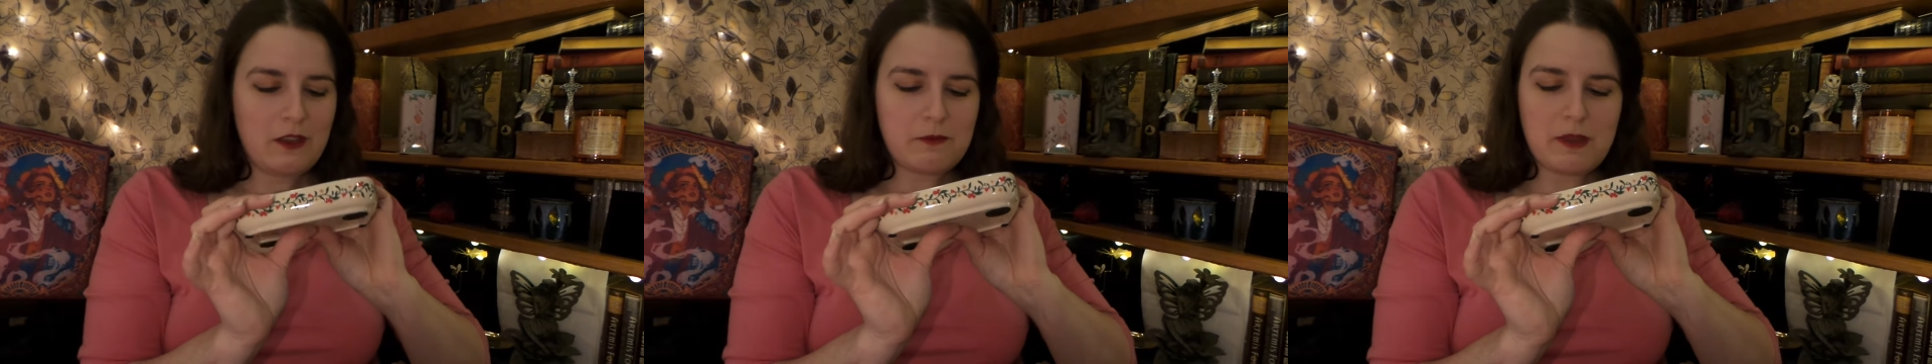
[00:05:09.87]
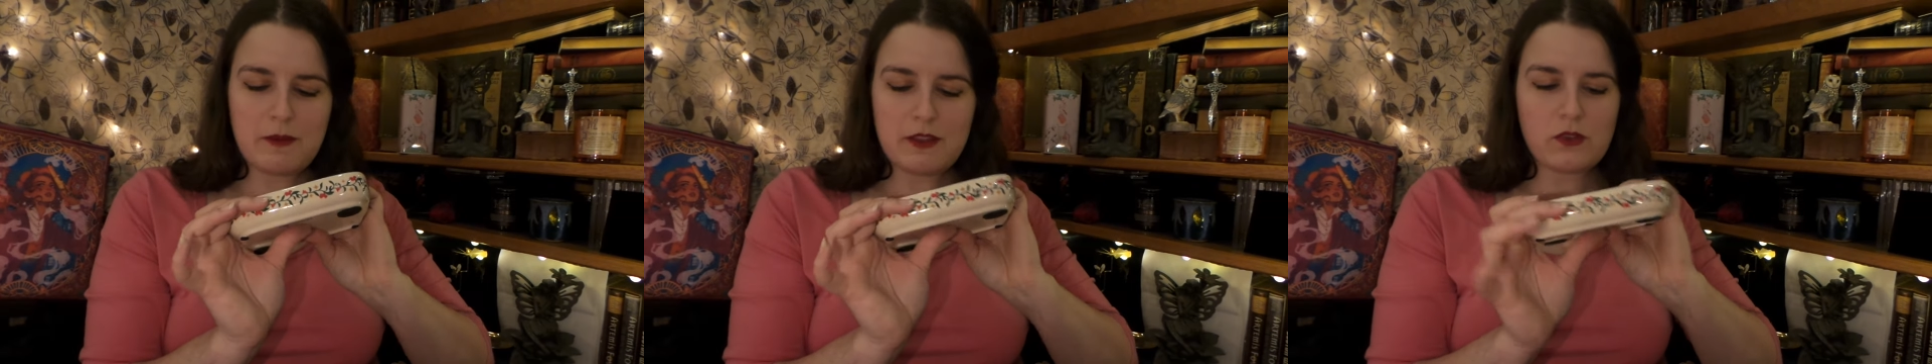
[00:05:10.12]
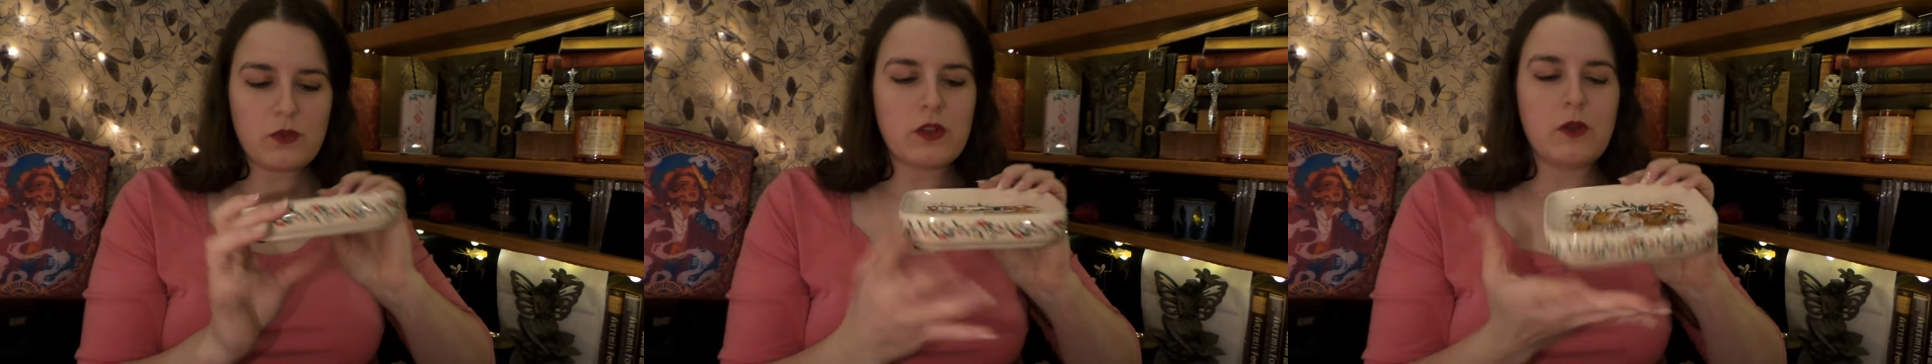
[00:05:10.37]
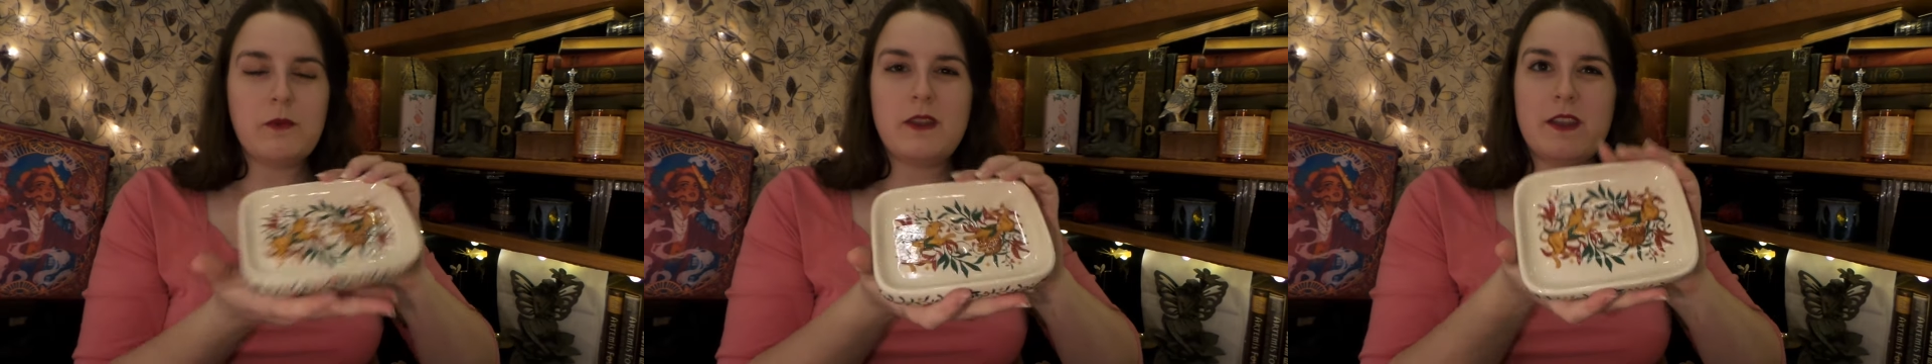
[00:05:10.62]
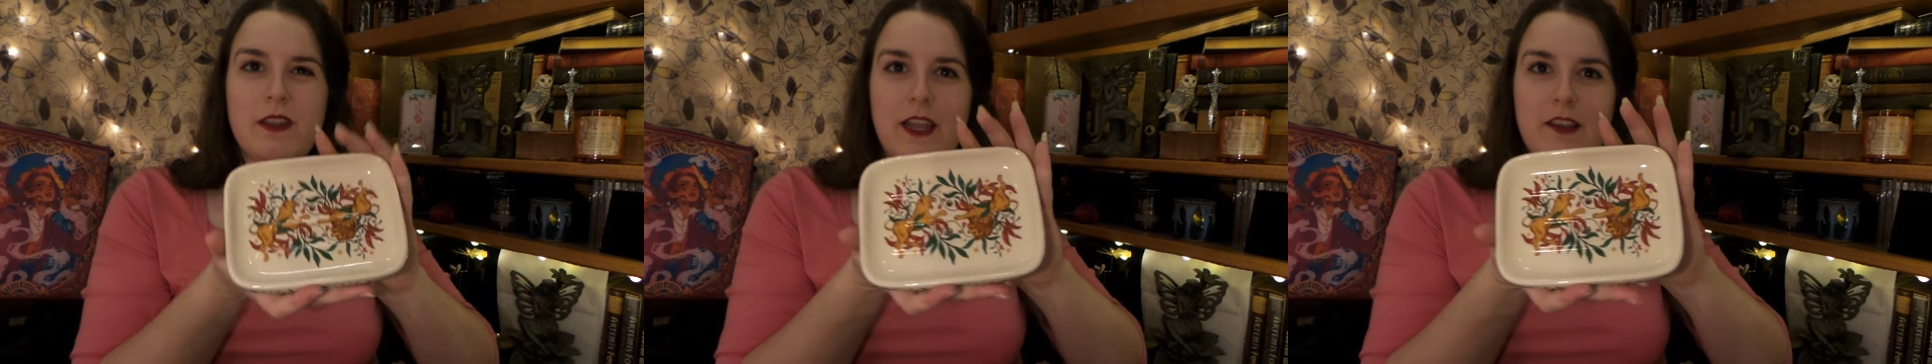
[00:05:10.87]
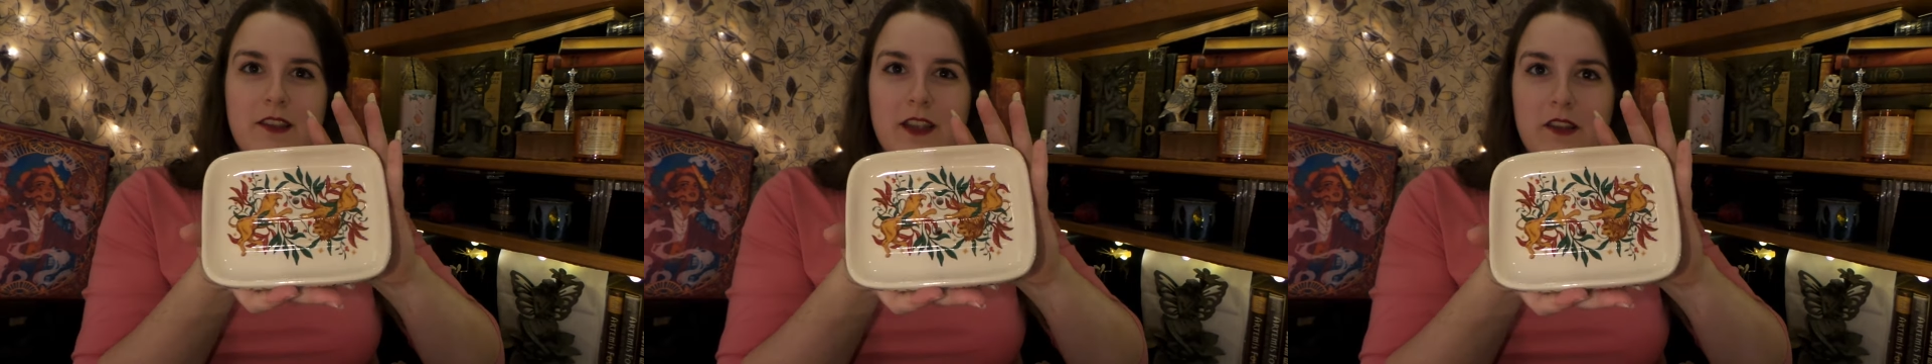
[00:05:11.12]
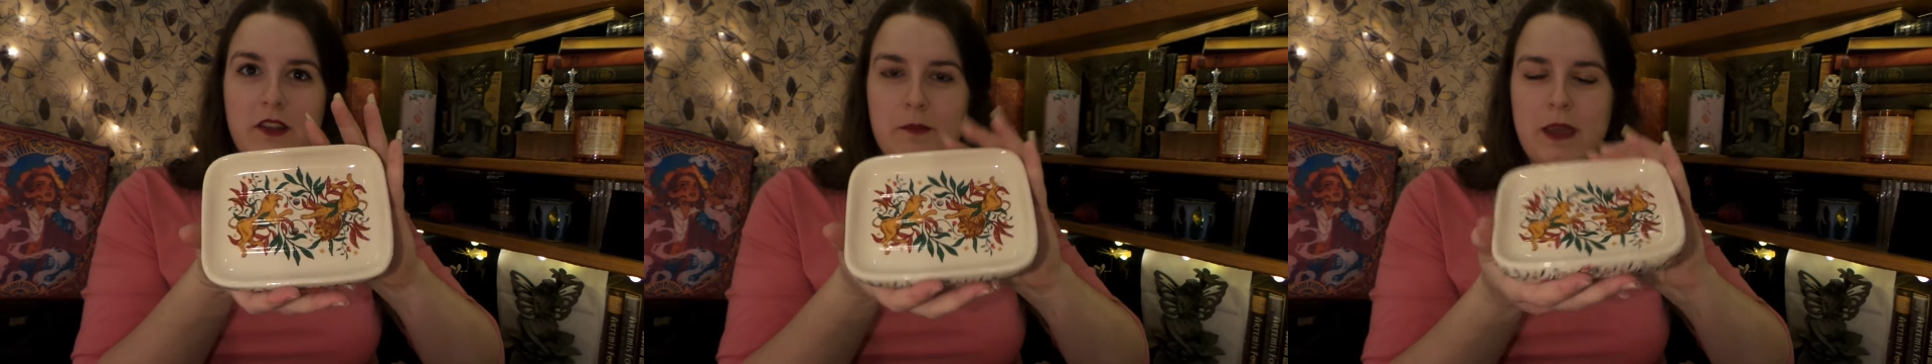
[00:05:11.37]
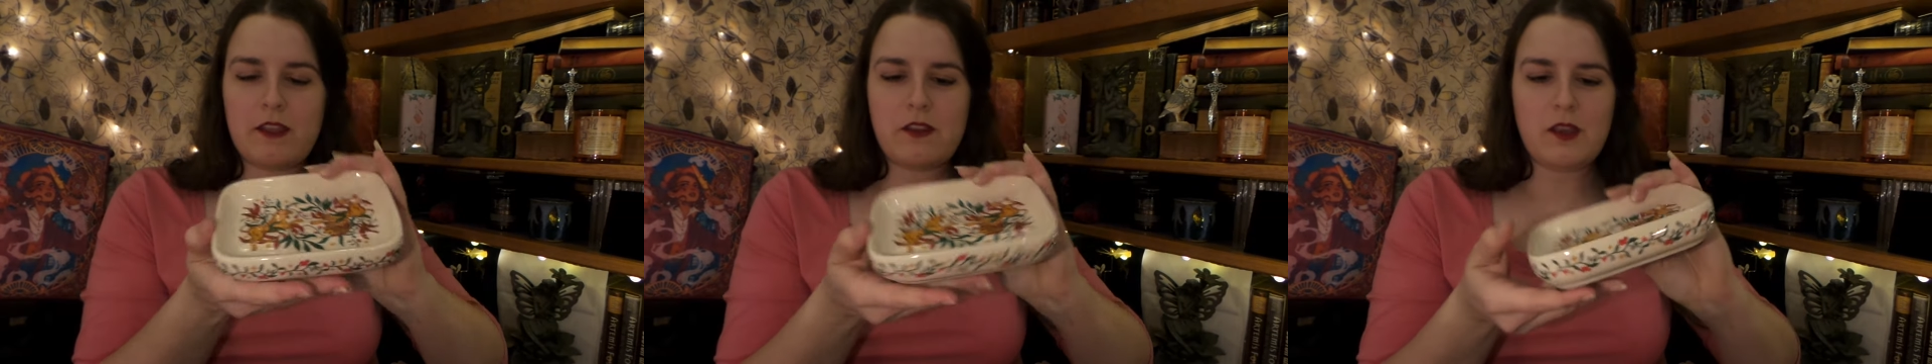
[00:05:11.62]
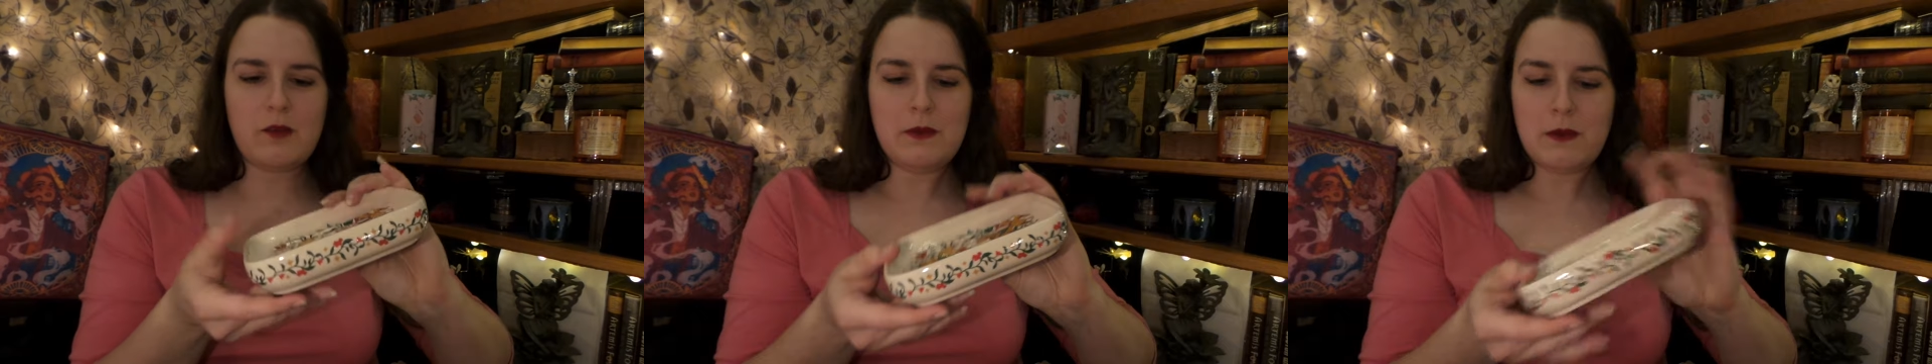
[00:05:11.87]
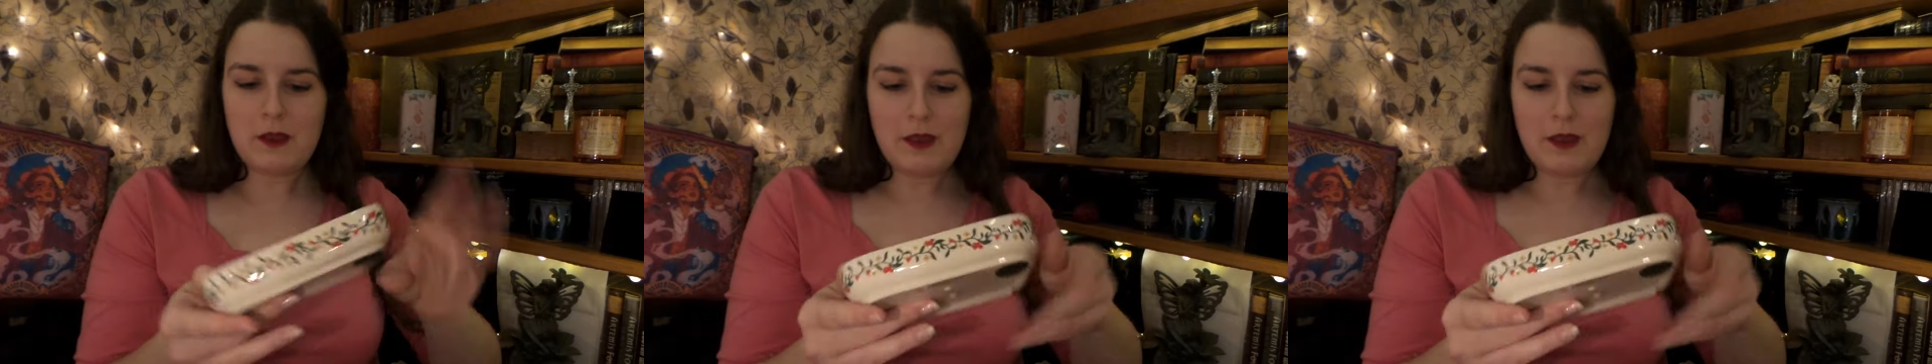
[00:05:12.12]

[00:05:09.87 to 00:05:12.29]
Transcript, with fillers: Maybe this will go nice next to the bathtub,